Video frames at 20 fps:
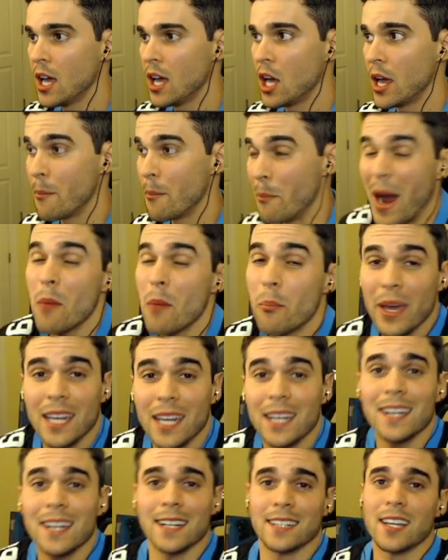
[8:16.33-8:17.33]
in my
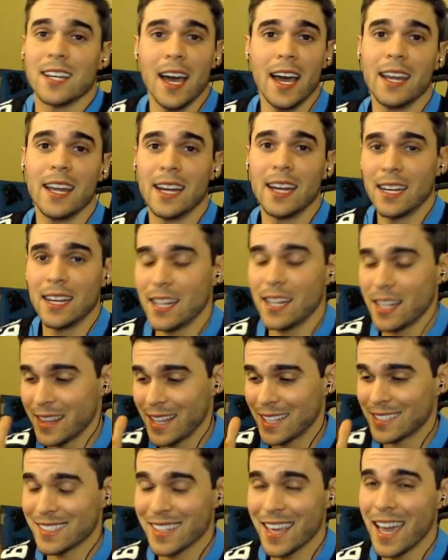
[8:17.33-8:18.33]
opinion, a tight end
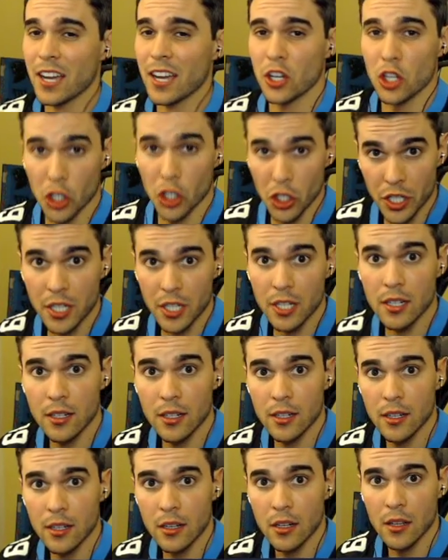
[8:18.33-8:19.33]
that's that good,
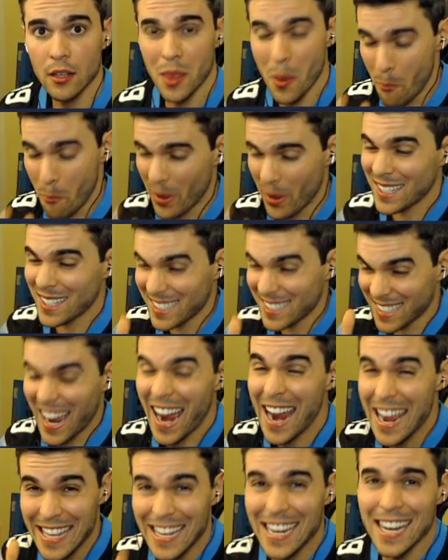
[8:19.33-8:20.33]
the best
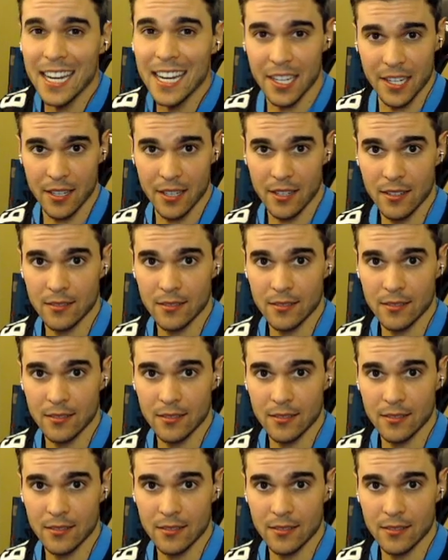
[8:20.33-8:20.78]
tight end